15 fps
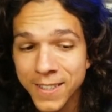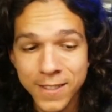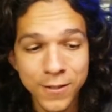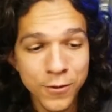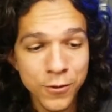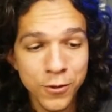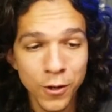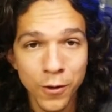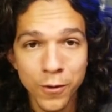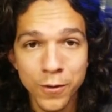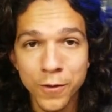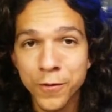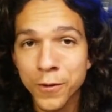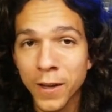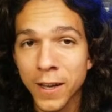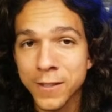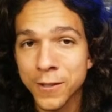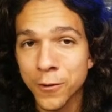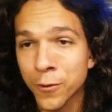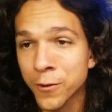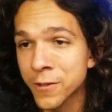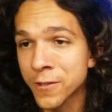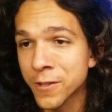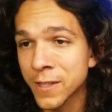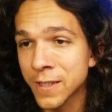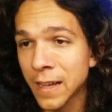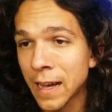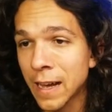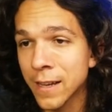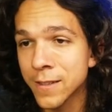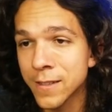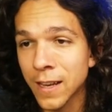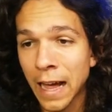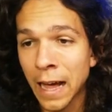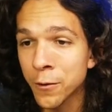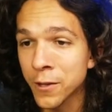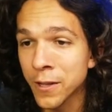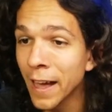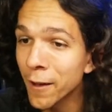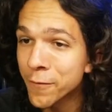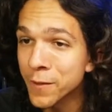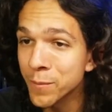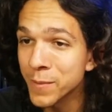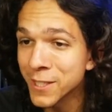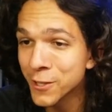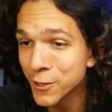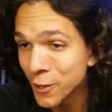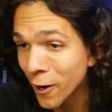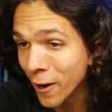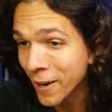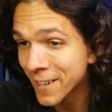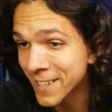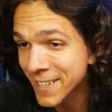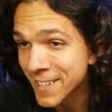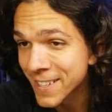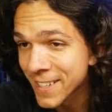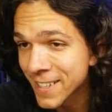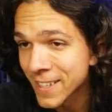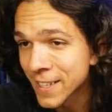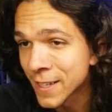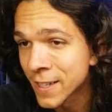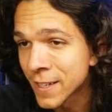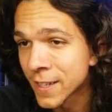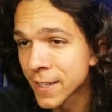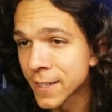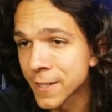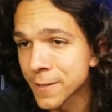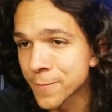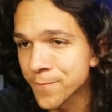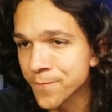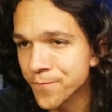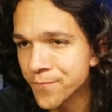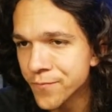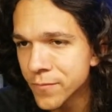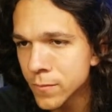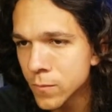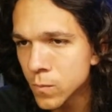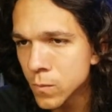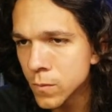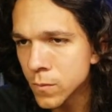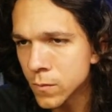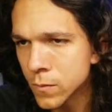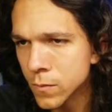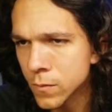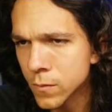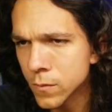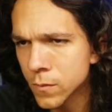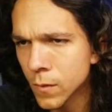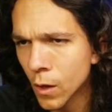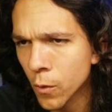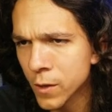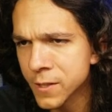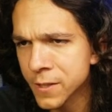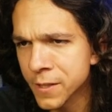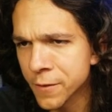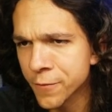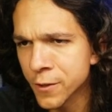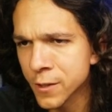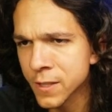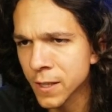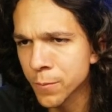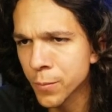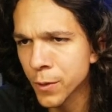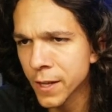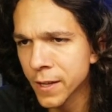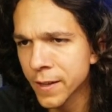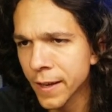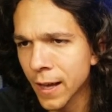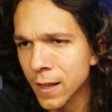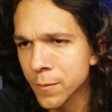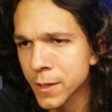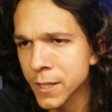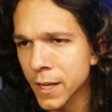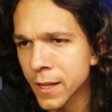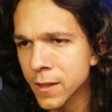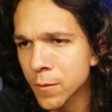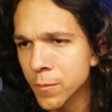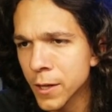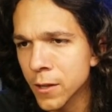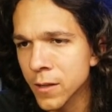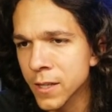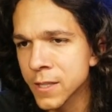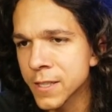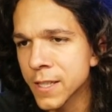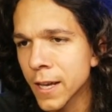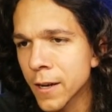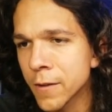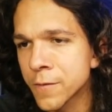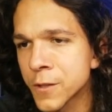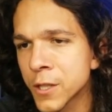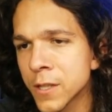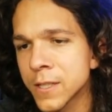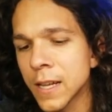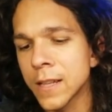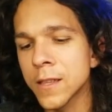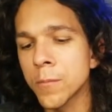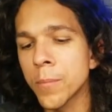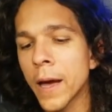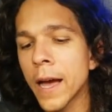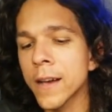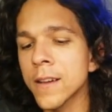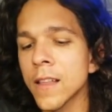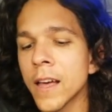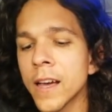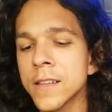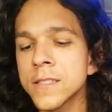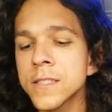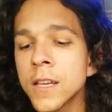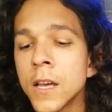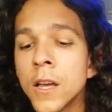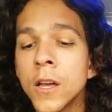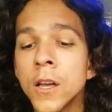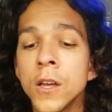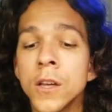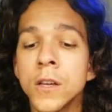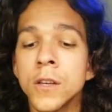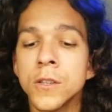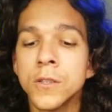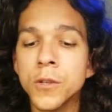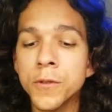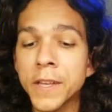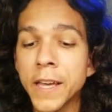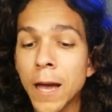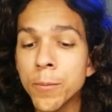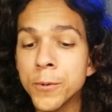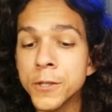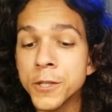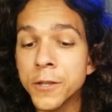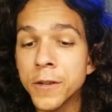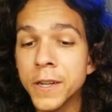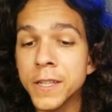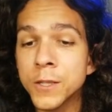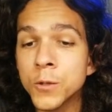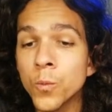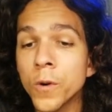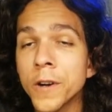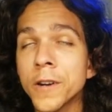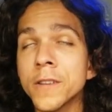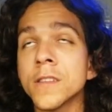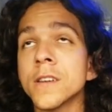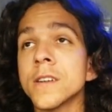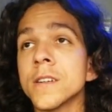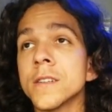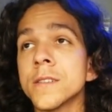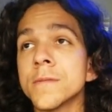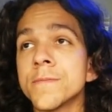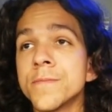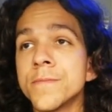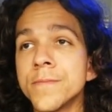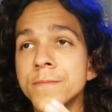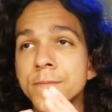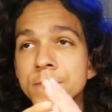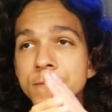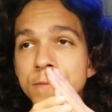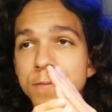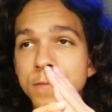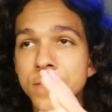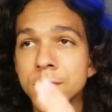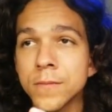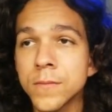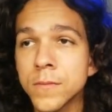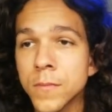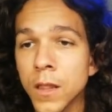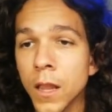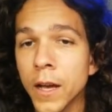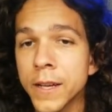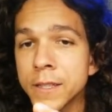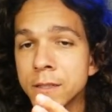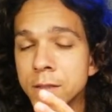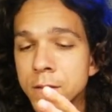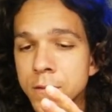So if you guys are ordering that, I will have them in stock. Um, what's the difference in putting the element in the middle instead of just at the back glass? So the aperture is where the light